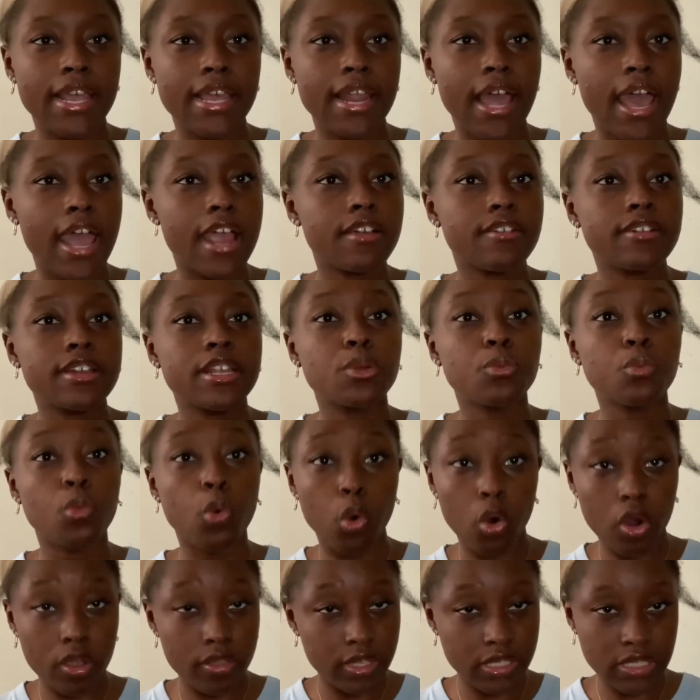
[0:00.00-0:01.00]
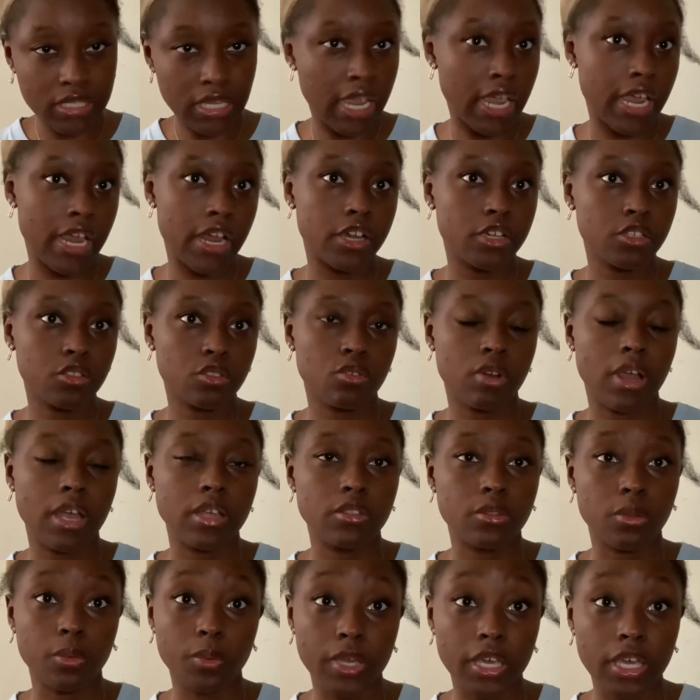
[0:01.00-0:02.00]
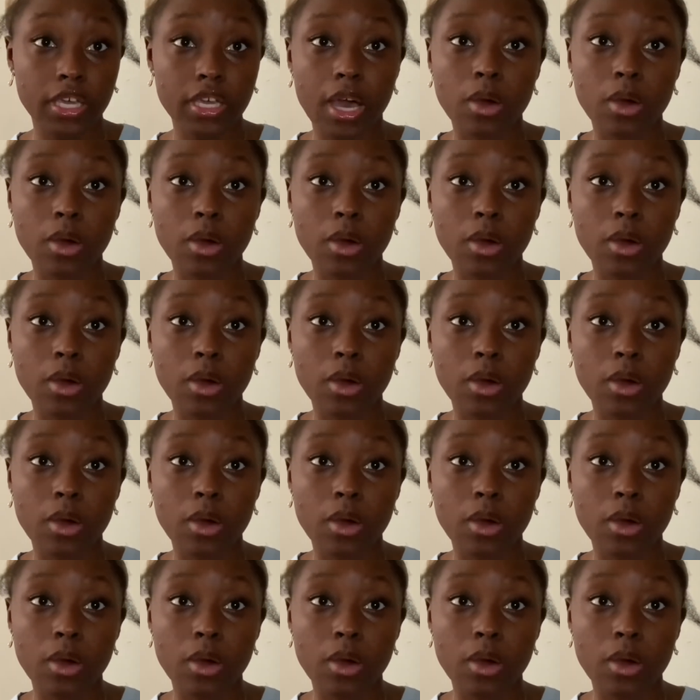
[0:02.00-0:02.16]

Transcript: I already wore this hair throughout the week.